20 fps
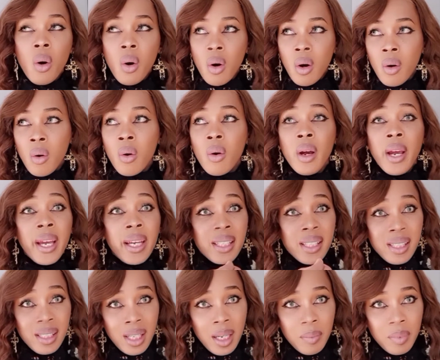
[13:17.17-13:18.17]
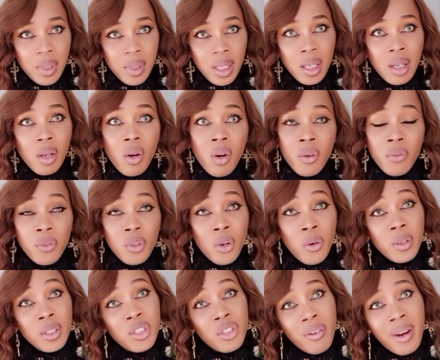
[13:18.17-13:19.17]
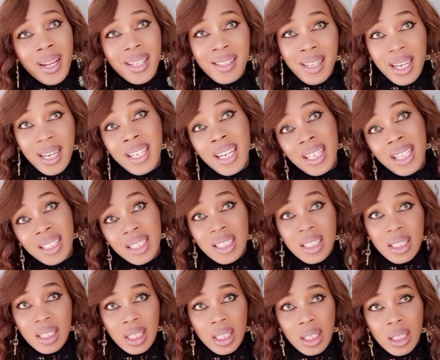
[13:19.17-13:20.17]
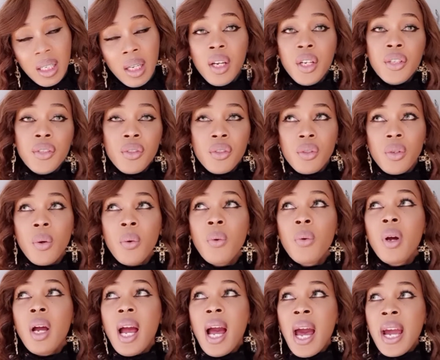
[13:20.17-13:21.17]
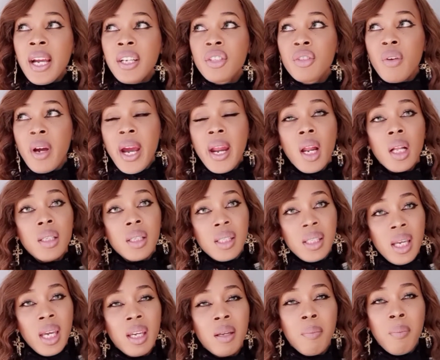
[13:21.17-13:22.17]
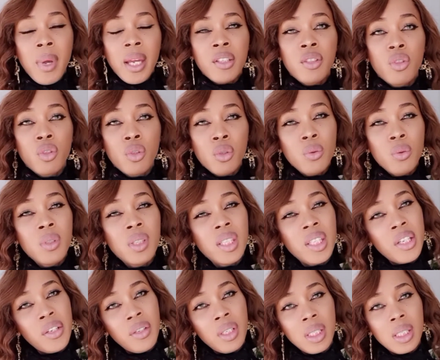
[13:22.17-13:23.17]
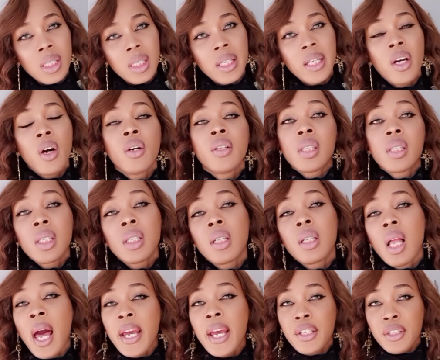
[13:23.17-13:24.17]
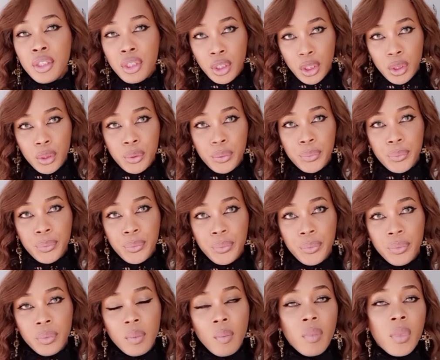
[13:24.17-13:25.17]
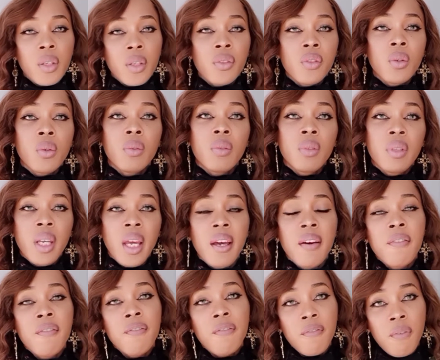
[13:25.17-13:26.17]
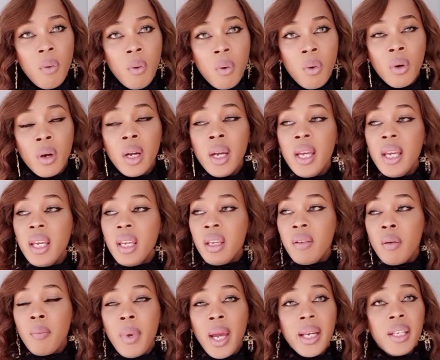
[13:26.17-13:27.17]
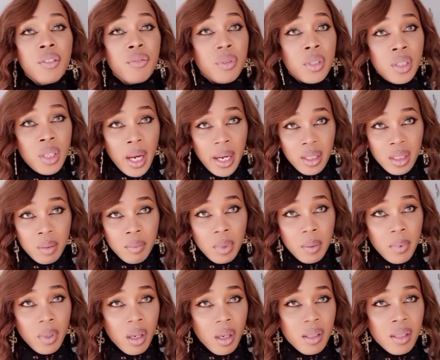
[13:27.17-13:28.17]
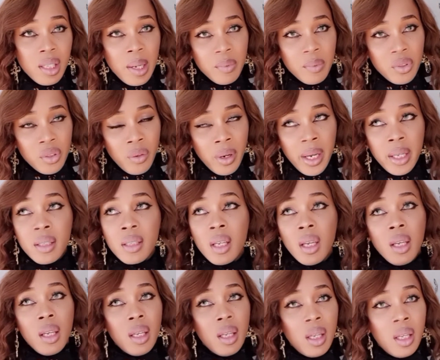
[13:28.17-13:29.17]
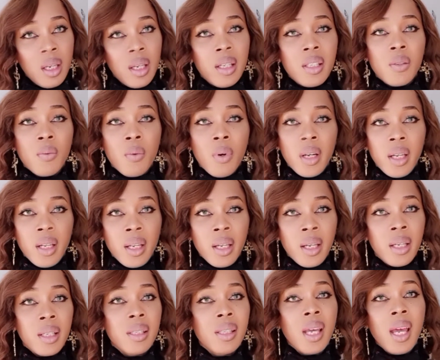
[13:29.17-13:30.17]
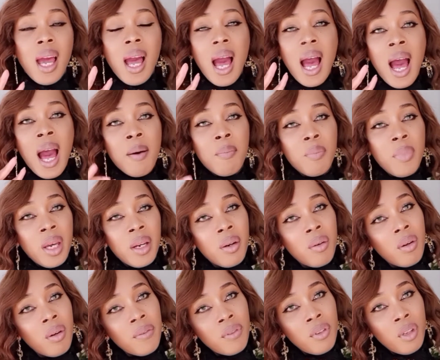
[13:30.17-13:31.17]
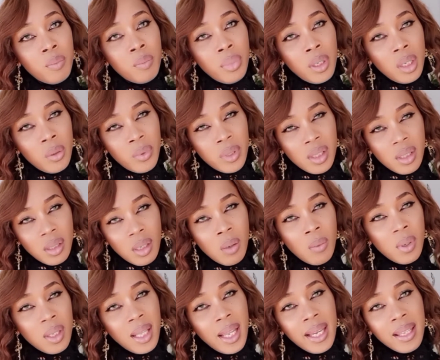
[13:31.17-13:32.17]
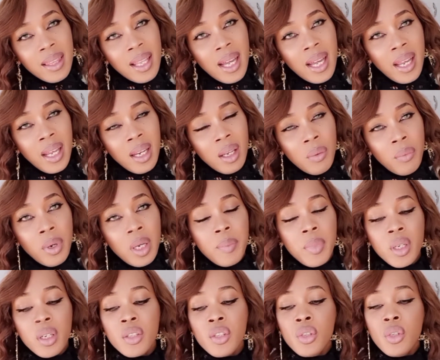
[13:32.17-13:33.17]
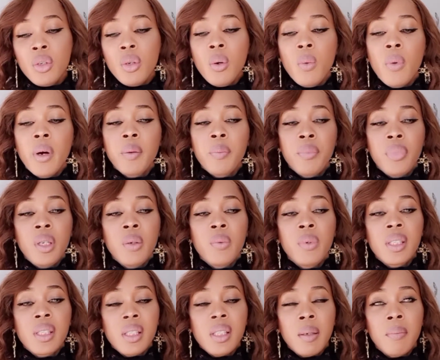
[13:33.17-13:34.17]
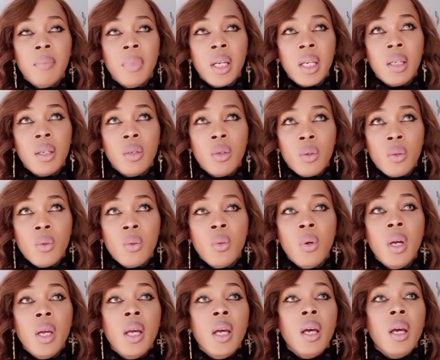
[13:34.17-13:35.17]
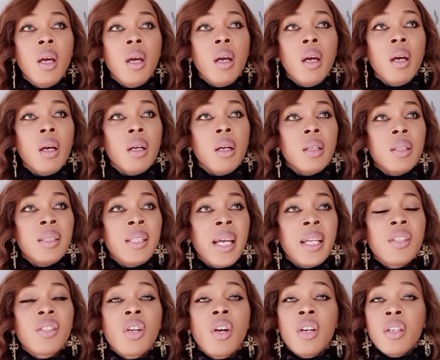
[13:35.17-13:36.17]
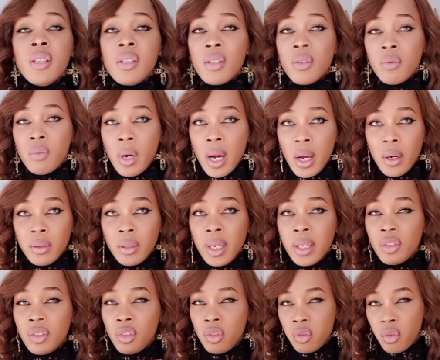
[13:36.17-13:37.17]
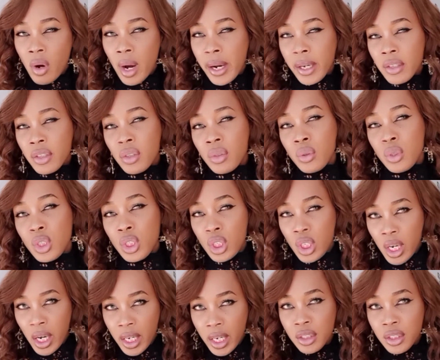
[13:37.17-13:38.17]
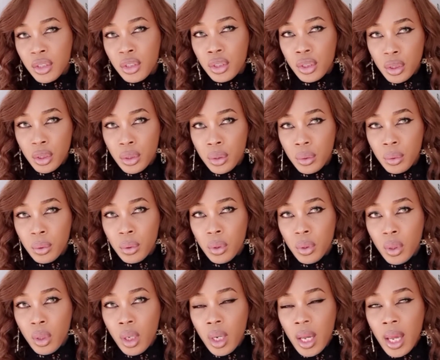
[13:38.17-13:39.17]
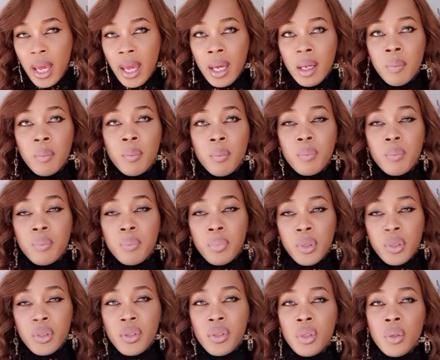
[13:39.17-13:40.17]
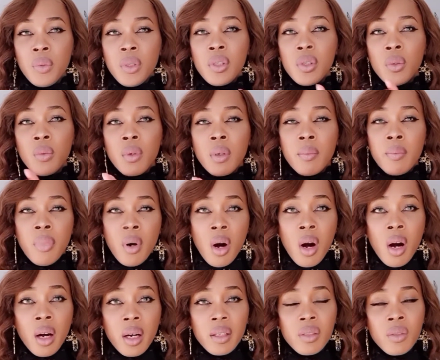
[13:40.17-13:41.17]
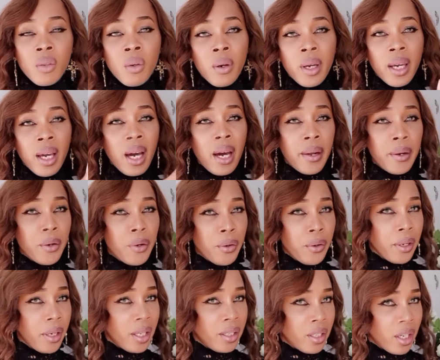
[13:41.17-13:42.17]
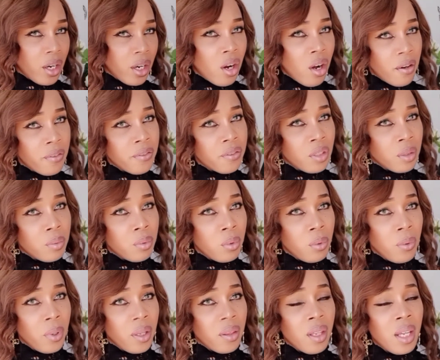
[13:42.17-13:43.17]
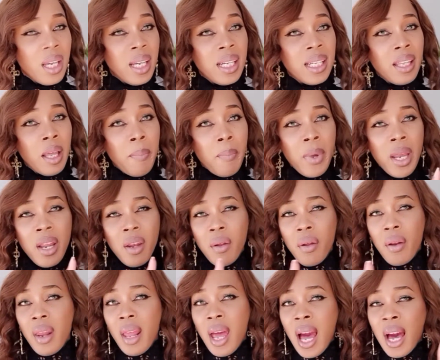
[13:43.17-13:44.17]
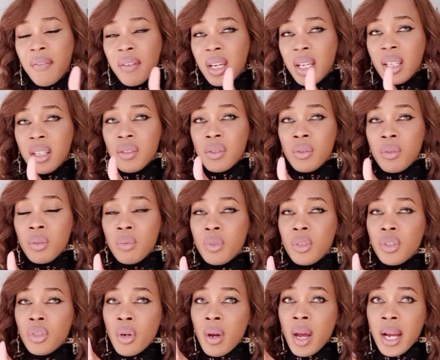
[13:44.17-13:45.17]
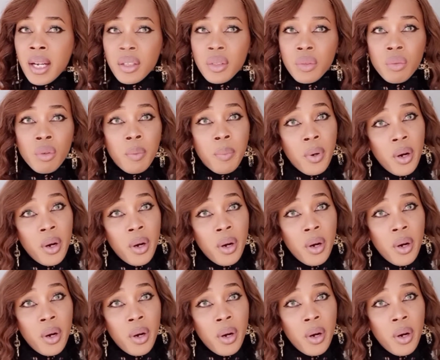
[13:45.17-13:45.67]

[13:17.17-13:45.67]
or accepting of your trans identity. So I try not to take men too seriously until I do. So therefore, if a man is rejecting me because I'm trans, it is what it is. I'm better off not being with someone like that anyway, because you don't want to be with somebody who then turns around and tries to change you and puts you into a box or a category that you're comfortable with that may not have anything to do with your actual